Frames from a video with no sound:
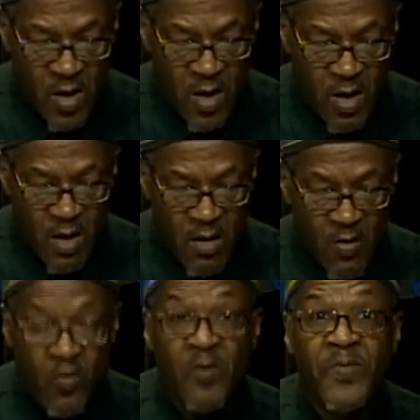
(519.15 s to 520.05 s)

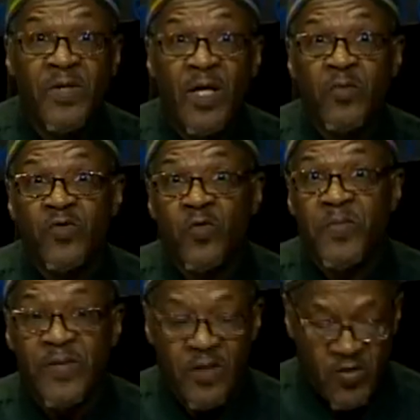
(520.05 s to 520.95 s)
will be able to
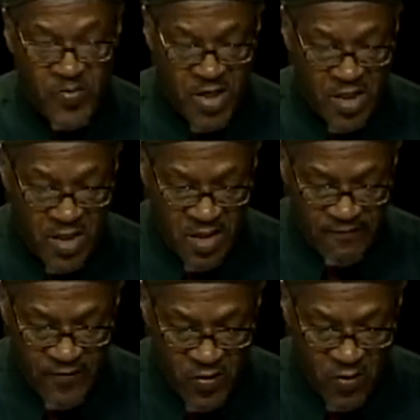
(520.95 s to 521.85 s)
participate in
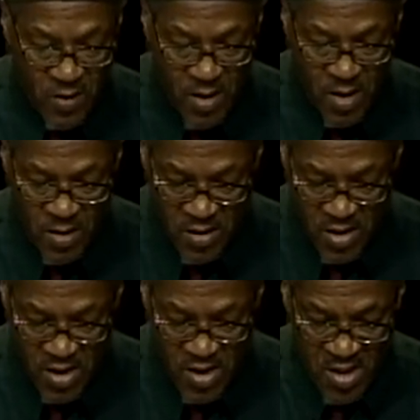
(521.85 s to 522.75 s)
if you're
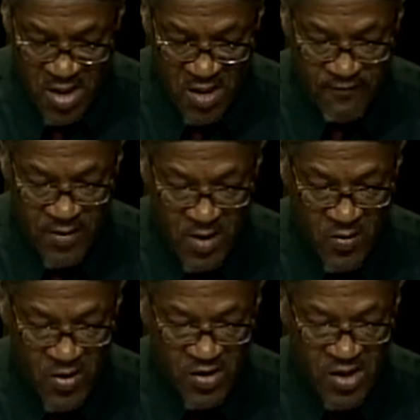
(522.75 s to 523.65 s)

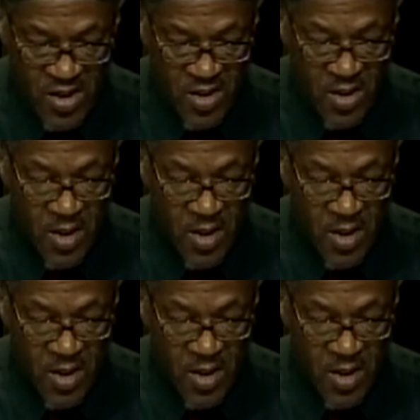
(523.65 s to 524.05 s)
interested in